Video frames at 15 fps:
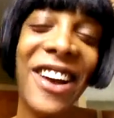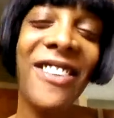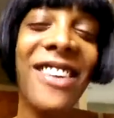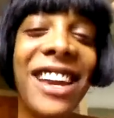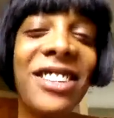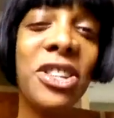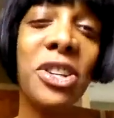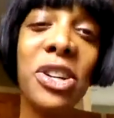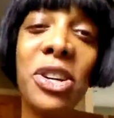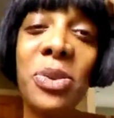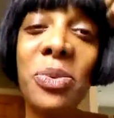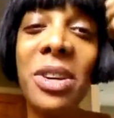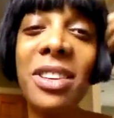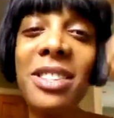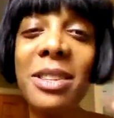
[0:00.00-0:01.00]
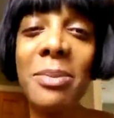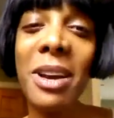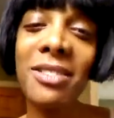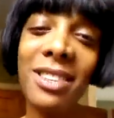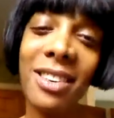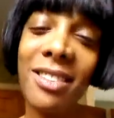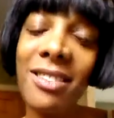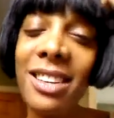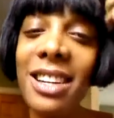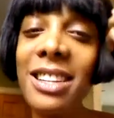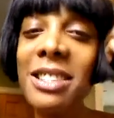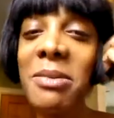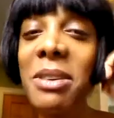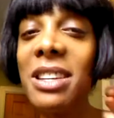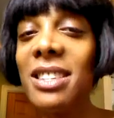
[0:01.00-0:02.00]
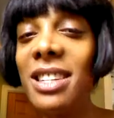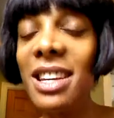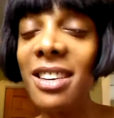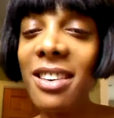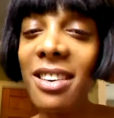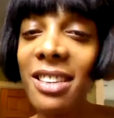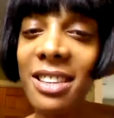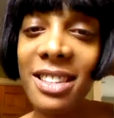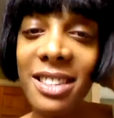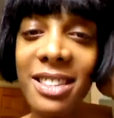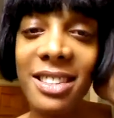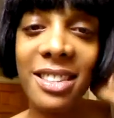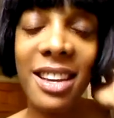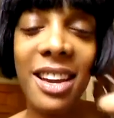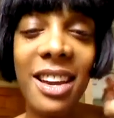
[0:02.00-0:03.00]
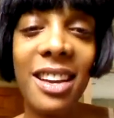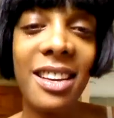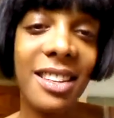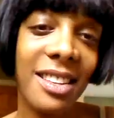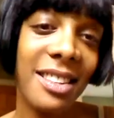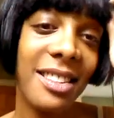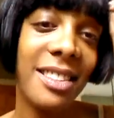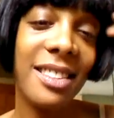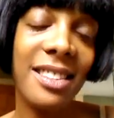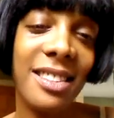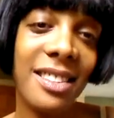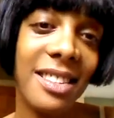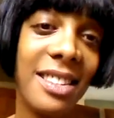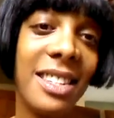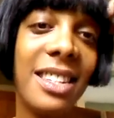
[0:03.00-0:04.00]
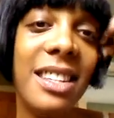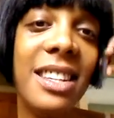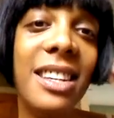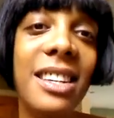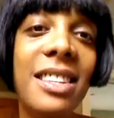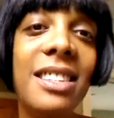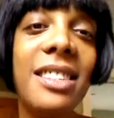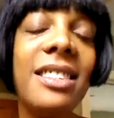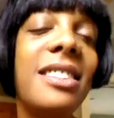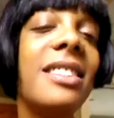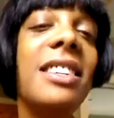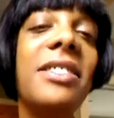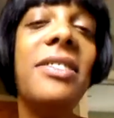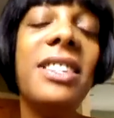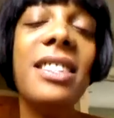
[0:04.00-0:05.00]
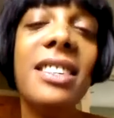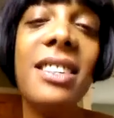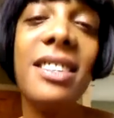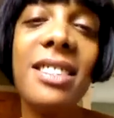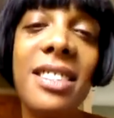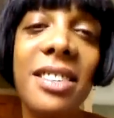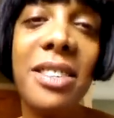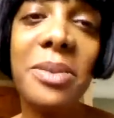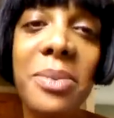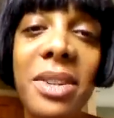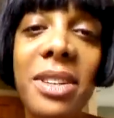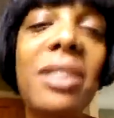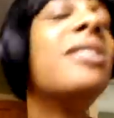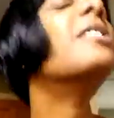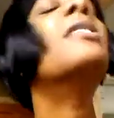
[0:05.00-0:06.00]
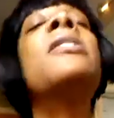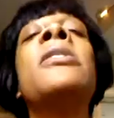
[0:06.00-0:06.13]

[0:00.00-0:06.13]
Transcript: Actually, Goodwill is about to own it because I'm about to take all these CDs and DVDs to Goodwill.